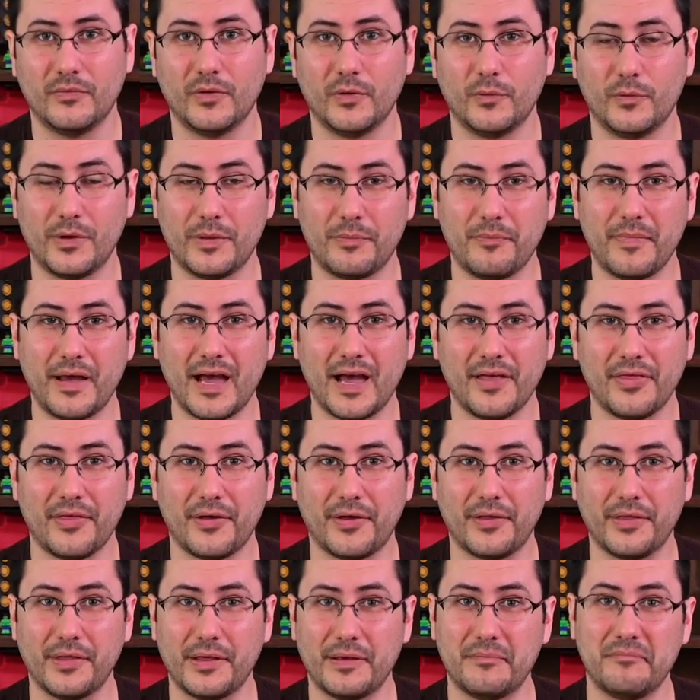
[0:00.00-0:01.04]
with math
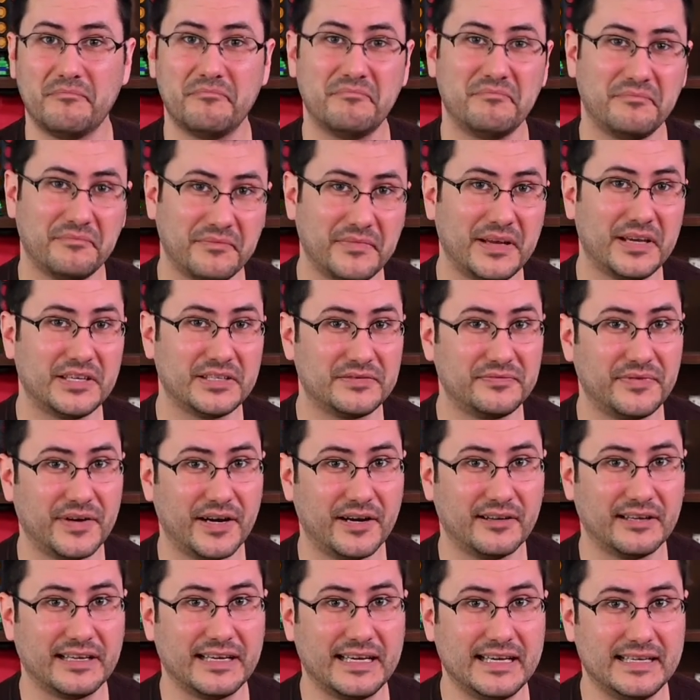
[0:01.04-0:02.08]
on them is
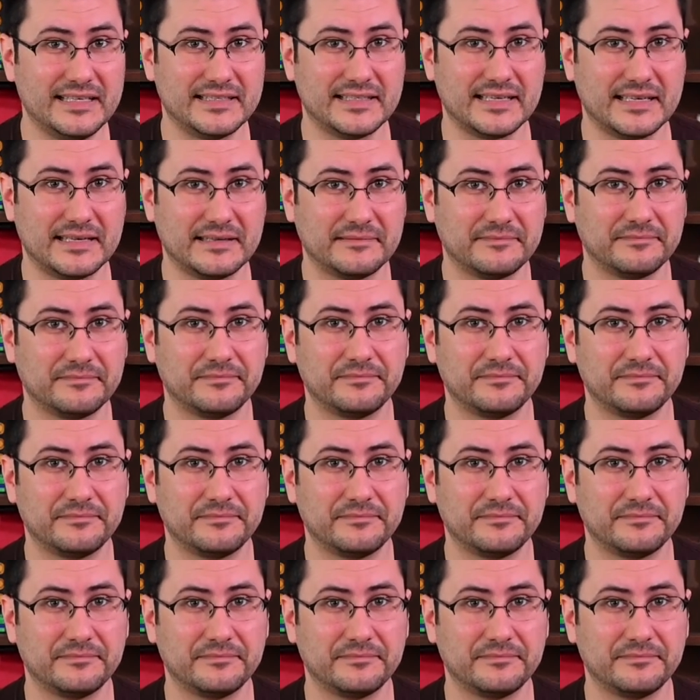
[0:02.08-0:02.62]
fairly easy.